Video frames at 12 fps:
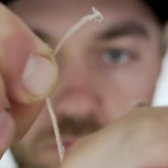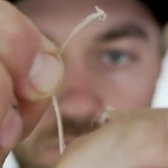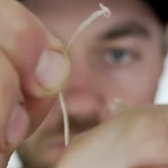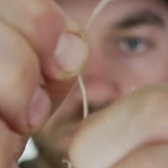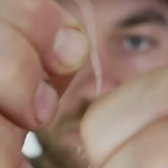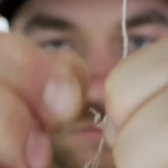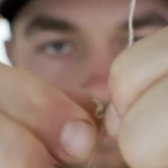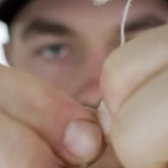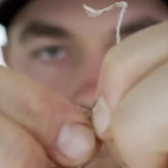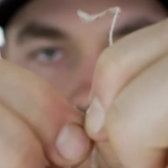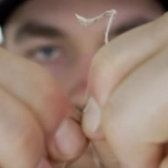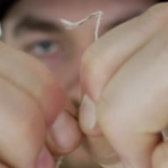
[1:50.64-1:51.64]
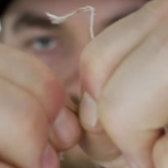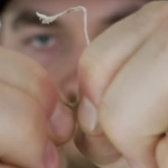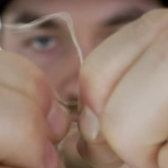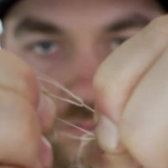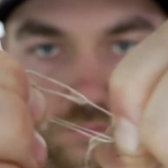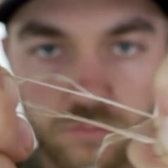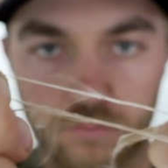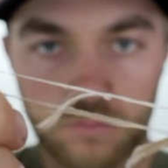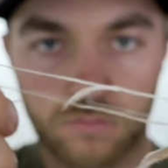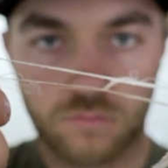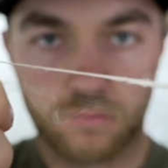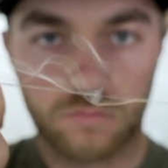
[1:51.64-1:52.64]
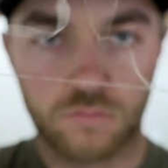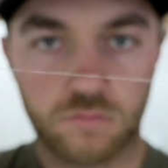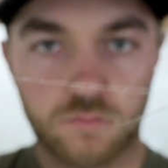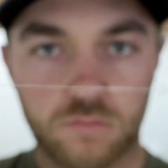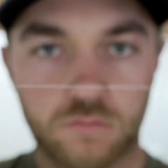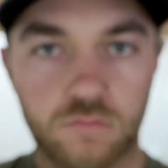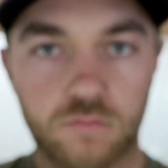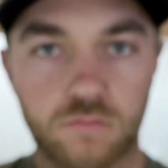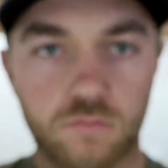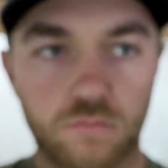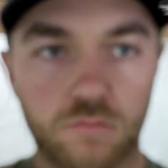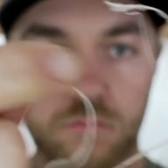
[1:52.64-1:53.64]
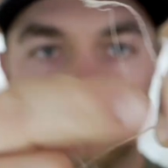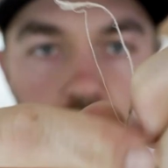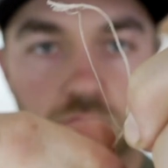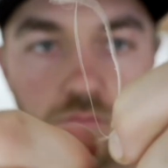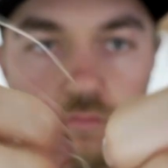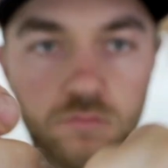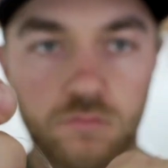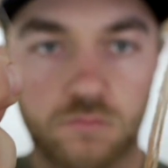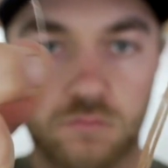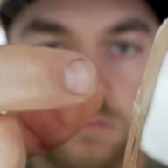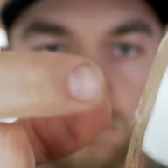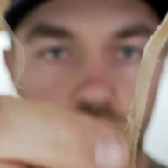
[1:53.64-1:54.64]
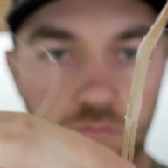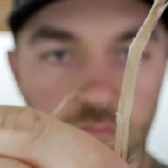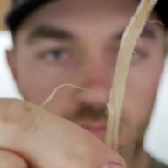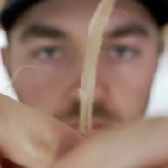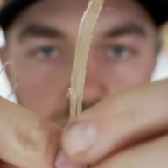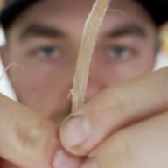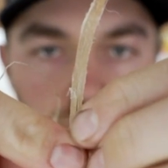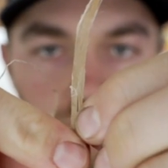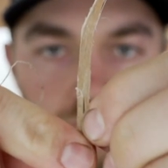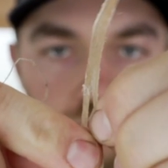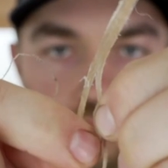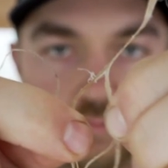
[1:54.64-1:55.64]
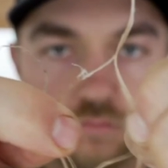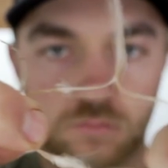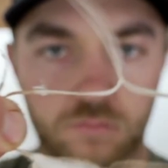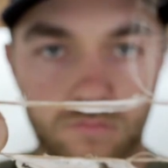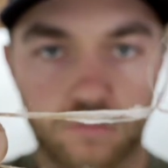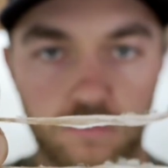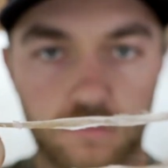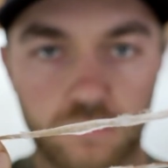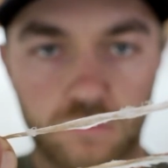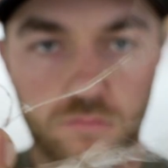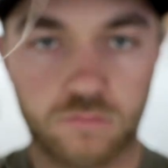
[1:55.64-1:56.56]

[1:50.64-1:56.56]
And yeah, just making a bunch of these. It's a lot of work